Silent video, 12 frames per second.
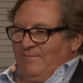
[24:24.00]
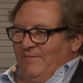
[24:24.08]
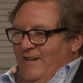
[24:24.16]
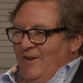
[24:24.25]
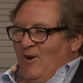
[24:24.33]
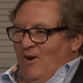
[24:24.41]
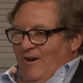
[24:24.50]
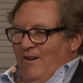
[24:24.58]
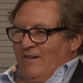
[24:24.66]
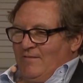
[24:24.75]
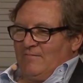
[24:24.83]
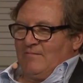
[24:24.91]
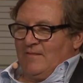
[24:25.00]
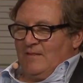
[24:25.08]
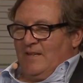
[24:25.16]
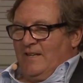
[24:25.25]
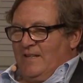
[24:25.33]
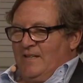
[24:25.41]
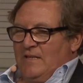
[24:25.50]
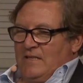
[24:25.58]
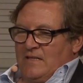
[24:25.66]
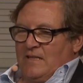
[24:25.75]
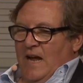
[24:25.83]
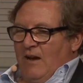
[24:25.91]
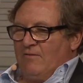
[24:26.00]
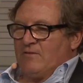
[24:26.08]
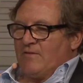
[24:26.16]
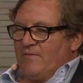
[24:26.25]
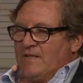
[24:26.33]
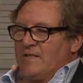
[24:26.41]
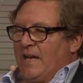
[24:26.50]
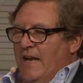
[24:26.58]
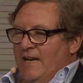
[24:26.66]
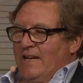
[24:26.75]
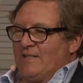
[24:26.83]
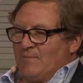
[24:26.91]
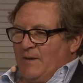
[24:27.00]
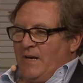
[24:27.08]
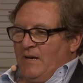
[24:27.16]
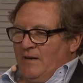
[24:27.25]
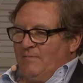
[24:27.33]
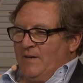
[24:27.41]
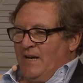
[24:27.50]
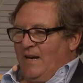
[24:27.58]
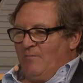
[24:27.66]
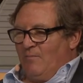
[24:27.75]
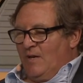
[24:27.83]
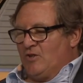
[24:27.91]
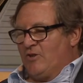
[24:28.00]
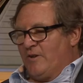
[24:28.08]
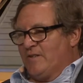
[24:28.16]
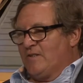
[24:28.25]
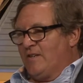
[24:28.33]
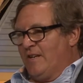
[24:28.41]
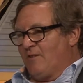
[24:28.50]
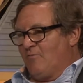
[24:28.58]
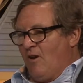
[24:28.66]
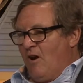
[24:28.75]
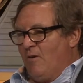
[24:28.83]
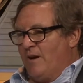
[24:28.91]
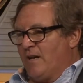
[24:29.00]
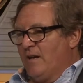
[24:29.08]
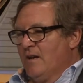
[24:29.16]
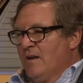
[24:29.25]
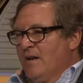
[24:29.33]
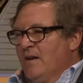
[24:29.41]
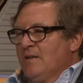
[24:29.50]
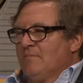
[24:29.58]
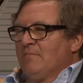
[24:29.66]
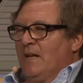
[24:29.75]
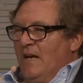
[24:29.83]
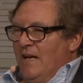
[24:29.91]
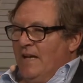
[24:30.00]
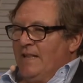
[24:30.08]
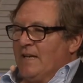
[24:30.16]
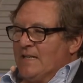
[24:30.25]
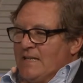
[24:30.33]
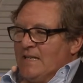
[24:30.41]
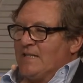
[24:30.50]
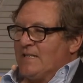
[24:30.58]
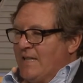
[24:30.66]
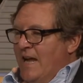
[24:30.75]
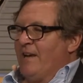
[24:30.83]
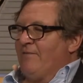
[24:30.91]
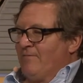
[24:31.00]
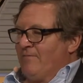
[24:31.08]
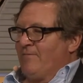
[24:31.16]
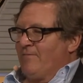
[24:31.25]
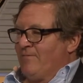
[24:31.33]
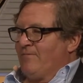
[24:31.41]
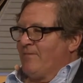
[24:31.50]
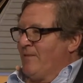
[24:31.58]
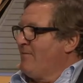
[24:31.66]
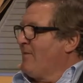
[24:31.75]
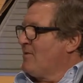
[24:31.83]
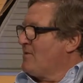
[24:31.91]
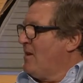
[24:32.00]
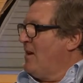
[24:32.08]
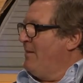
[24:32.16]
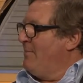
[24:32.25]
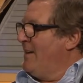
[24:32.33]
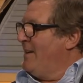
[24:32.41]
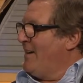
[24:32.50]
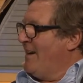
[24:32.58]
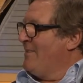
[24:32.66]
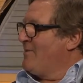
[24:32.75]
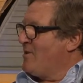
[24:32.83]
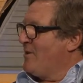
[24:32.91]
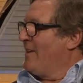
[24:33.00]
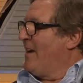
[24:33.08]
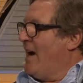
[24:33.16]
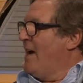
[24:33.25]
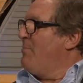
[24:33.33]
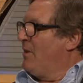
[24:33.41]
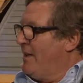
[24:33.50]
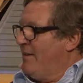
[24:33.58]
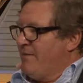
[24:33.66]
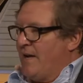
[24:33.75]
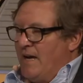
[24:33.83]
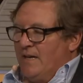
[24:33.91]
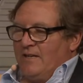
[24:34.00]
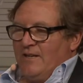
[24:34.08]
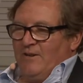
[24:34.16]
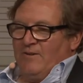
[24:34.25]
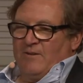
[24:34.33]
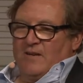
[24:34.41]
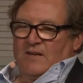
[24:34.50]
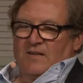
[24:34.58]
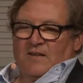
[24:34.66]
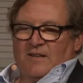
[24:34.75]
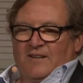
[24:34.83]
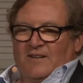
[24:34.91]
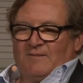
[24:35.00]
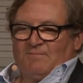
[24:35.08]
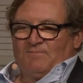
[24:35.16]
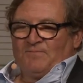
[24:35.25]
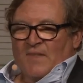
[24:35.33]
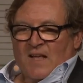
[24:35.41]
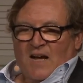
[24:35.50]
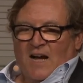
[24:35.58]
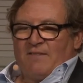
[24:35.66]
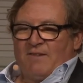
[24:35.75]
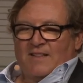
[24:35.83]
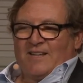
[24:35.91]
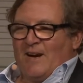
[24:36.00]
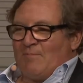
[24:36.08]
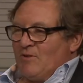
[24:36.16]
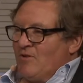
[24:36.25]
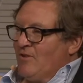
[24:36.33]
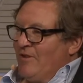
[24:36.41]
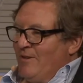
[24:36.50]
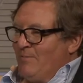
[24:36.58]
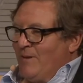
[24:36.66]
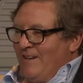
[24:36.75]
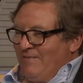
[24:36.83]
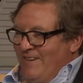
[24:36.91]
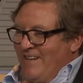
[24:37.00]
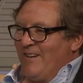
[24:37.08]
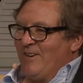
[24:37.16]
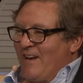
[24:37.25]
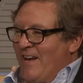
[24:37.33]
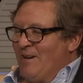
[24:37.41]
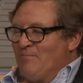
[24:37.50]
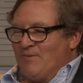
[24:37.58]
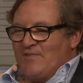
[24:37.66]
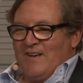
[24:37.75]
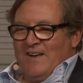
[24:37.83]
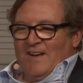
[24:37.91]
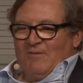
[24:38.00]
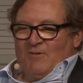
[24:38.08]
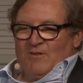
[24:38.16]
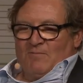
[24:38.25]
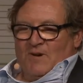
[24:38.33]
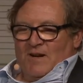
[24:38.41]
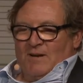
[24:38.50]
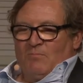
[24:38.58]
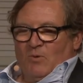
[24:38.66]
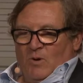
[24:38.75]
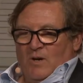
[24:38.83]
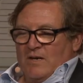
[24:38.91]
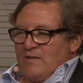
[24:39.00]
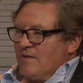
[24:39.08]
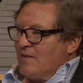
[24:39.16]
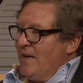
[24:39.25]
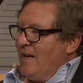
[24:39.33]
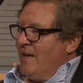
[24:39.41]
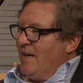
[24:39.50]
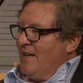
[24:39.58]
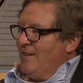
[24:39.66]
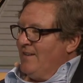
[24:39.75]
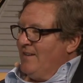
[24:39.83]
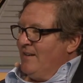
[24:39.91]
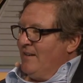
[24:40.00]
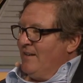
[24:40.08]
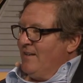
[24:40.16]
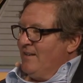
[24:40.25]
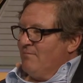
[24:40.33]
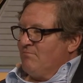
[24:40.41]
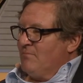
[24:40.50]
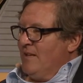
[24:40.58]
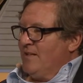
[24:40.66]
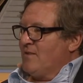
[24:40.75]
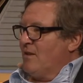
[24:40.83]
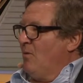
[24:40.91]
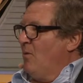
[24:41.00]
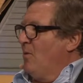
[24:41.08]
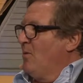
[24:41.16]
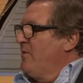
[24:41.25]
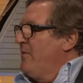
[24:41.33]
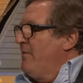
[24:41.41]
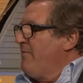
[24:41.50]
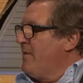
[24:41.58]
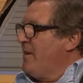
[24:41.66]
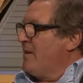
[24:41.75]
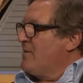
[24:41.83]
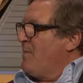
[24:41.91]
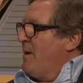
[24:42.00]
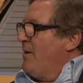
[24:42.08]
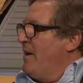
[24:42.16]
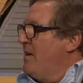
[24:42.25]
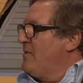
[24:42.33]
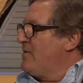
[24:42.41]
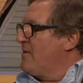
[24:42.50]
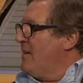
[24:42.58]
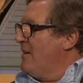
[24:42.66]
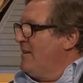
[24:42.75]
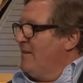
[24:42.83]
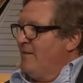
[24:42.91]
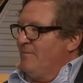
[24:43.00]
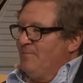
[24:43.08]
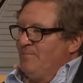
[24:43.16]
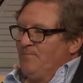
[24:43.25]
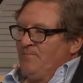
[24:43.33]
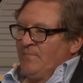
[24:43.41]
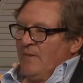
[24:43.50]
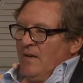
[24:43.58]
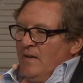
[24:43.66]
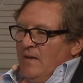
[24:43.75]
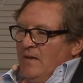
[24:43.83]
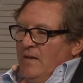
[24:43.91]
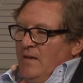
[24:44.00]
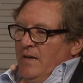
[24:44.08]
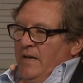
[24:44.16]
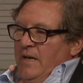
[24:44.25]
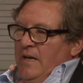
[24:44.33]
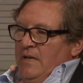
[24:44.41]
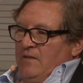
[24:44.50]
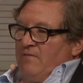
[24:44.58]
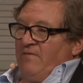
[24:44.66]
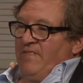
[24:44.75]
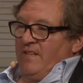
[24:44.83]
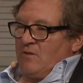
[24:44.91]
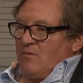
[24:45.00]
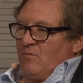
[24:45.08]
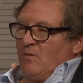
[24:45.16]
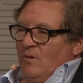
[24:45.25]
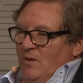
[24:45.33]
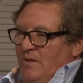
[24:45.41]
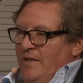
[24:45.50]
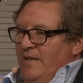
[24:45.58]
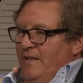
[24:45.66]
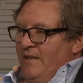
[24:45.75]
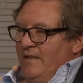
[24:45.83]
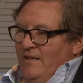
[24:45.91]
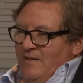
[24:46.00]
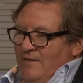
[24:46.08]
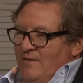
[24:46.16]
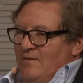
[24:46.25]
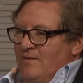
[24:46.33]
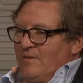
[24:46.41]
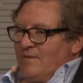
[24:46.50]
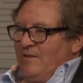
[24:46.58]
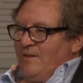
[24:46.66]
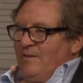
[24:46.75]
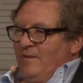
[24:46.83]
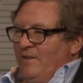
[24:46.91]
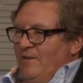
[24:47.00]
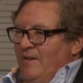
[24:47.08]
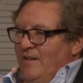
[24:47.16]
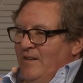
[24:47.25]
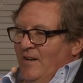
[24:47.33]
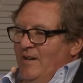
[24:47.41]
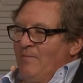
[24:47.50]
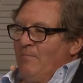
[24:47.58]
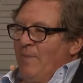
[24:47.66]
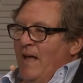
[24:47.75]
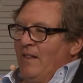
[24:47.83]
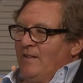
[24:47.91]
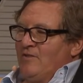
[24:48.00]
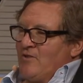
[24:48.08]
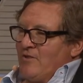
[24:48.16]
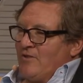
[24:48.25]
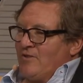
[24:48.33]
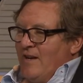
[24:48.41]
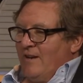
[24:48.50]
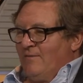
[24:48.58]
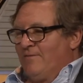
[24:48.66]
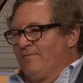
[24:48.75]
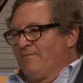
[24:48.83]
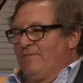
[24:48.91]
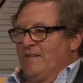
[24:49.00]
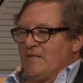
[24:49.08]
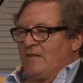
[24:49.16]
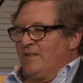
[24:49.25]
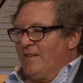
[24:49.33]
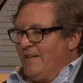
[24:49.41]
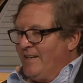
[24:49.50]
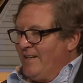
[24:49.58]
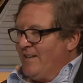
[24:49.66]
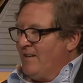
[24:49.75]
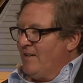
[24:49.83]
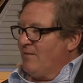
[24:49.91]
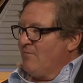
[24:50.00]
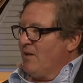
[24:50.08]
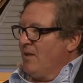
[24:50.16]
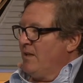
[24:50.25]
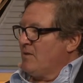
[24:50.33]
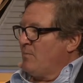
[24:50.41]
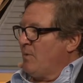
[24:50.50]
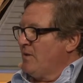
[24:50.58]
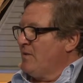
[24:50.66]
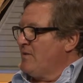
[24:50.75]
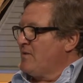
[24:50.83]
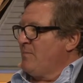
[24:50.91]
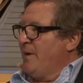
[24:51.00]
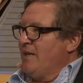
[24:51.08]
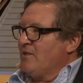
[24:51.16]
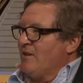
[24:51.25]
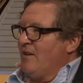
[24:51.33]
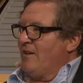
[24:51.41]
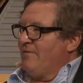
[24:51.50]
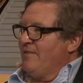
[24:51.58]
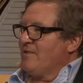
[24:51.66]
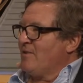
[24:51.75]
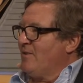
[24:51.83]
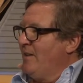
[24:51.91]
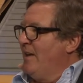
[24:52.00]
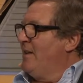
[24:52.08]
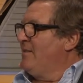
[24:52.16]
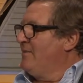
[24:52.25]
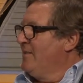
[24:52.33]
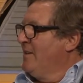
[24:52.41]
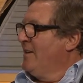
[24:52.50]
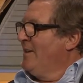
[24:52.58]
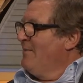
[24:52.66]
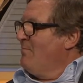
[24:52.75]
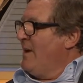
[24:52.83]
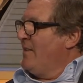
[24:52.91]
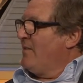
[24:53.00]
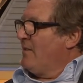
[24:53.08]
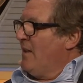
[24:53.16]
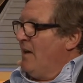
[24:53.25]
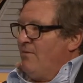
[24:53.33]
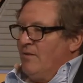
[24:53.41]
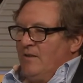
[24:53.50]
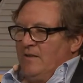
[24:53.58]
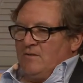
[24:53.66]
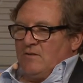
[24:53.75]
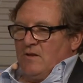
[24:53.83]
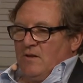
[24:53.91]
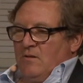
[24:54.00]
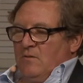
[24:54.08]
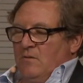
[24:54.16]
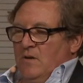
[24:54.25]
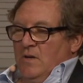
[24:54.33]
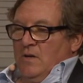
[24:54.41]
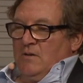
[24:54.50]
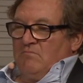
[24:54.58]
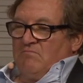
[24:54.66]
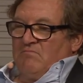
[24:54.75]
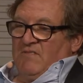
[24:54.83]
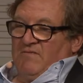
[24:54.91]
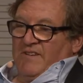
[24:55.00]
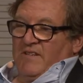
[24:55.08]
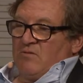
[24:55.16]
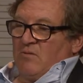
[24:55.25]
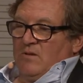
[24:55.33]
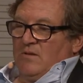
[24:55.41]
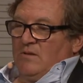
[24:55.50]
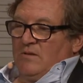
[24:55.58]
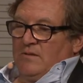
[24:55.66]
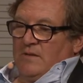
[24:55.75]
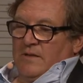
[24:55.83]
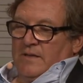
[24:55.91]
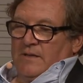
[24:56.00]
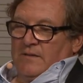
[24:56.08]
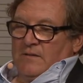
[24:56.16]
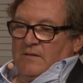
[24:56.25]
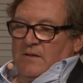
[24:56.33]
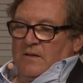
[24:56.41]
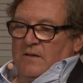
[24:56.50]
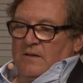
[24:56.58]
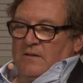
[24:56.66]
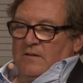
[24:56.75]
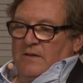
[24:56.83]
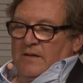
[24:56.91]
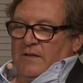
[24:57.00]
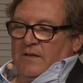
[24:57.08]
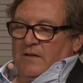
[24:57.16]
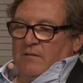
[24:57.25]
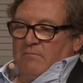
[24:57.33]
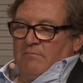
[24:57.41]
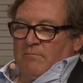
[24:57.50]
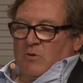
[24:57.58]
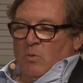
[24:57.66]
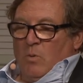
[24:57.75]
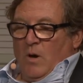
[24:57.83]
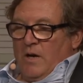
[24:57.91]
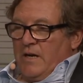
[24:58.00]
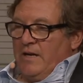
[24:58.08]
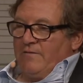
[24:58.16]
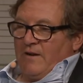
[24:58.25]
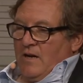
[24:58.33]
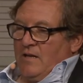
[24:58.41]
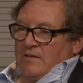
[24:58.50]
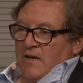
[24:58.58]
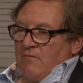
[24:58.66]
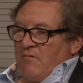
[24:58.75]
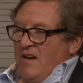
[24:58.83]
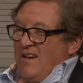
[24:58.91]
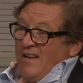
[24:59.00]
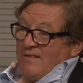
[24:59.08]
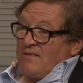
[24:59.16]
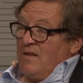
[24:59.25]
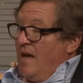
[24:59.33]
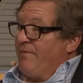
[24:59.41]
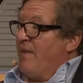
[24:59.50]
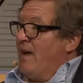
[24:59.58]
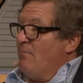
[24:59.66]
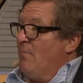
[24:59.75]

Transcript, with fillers: VR and it's how sophisticated it's become and how much you can see it growing, I think it's here to stay for the first time. Uh, certainly, I believe that. You know, and um, I've had the opportunity to play video games with my boys, and uh, it's a whole different experience. Um, it is visceral. It is you, you can unbalance yourself physically. Uh, it really is a participation on a physical and mental level. And so, the visual, uh, the um, quantity of content right now is not that